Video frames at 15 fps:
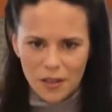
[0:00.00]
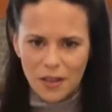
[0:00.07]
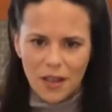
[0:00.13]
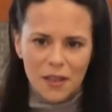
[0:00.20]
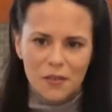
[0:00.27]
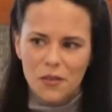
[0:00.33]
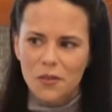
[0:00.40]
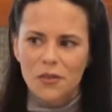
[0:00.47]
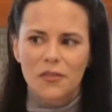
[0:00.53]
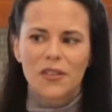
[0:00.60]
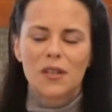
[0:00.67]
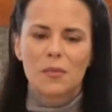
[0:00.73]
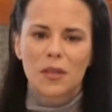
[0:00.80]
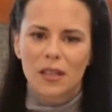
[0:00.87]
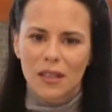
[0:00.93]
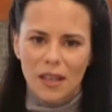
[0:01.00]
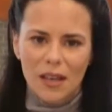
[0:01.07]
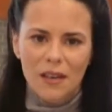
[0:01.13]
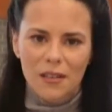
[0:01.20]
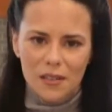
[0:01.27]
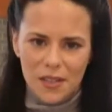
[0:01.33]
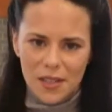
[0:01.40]
I don't know if anybody
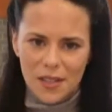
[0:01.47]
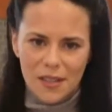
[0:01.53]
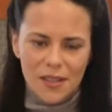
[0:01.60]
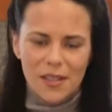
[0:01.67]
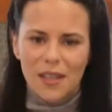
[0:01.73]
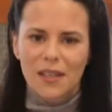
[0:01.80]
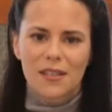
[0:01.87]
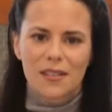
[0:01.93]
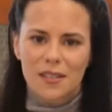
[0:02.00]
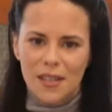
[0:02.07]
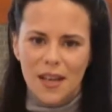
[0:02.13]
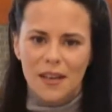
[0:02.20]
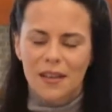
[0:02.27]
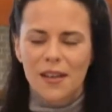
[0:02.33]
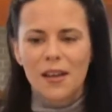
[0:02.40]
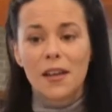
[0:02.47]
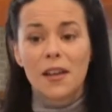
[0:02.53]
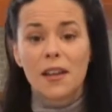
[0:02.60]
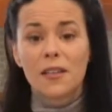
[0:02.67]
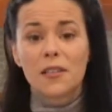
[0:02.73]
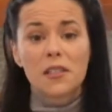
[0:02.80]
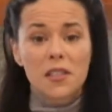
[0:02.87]
cares at the end of the day.
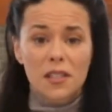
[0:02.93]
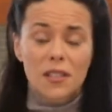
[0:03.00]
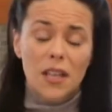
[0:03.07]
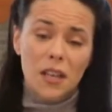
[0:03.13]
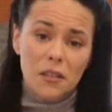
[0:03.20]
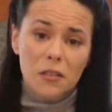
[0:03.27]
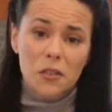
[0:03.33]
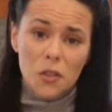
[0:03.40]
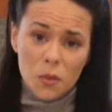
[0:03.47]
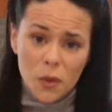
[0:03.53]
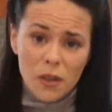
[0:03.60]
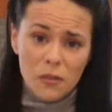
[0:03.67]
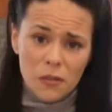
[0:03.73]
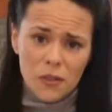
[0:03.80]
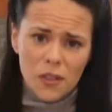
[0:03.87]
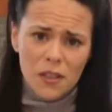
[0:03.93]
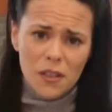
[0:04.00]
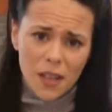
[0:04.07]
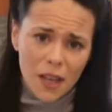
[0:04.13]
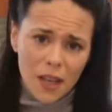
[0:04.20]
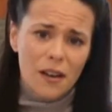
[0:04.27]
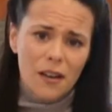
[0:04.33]
Does Taylor Swift
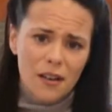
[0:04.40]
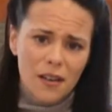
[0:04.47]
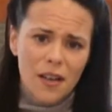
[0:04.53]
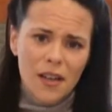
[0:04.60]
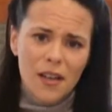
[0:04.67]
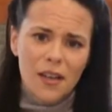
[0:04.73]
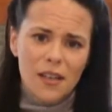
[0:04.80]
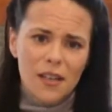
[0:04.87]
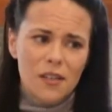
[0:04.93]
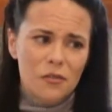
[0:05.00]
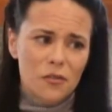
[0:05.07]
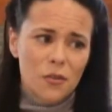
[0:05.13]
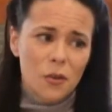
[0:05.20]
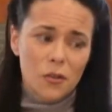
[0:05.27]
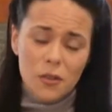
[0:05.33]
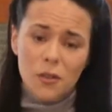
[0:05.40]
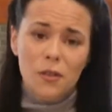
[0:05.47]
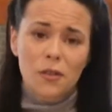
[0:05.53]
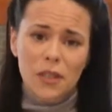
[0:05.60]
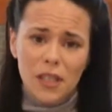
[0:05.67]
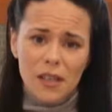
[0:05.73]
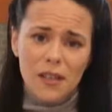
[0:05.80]
care if North
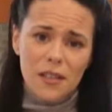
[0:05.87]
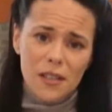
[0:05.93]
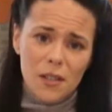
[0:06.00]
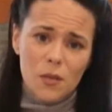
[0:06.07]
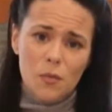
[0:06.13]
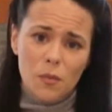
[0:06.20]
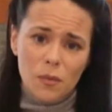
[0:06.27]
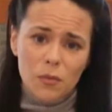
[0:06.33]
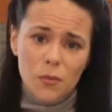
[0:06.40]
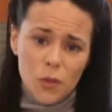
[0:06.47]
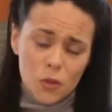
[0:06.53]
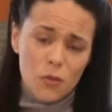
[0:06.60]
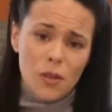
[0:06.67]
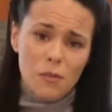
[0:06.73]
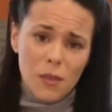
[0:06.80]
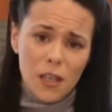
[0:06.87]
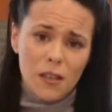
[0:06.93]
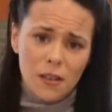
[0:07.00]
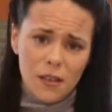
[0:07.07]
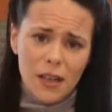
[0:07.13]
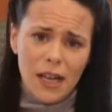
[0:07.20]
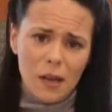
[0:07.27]
Korea is streaming
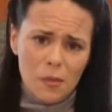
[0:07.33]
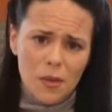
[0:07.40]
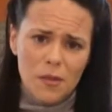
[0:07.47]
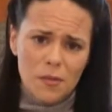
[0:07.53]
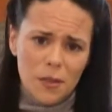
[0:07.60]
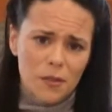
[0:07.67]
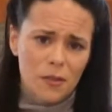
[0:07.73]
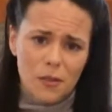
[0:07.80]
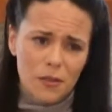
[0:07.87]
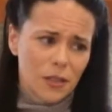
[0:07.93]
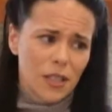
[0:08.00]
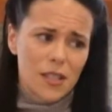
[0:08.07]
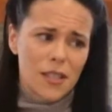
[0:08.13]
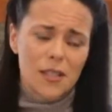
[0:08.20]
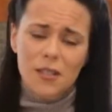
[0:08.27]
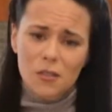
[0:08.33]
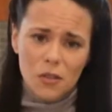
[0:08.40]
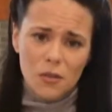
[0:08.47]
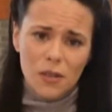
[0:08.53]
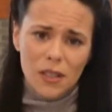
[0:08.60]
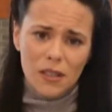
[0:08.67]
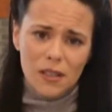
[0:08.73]
her album or listening
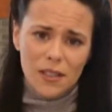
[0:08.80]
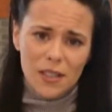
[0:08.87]
to it?